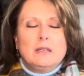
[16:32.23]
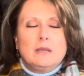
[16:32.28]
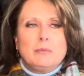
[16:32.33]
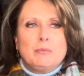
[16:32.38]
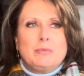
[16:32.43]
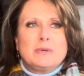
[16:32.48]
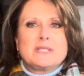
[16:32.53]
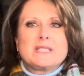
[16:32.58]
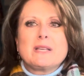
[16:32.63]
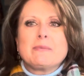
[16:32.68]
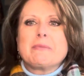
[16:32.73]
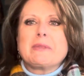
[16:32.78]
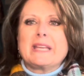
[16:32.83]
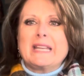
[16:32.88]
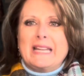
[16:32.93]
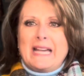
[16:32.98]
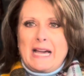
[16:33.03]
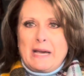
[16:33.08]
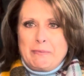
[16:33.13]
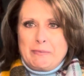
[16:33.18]
But something
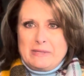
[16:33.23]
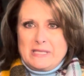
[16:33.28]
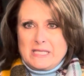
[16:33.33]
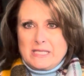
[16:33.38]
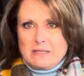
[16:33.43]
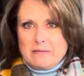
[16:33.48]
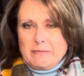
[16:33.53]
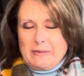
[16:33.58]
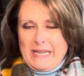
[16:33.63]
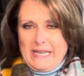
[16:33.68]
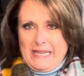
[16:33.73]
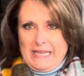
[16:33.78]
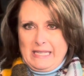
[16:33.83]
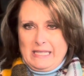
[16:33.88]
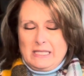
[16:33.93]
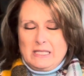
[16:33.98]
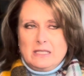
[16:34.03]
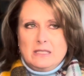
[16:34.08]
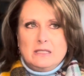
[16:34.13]
had happened to me.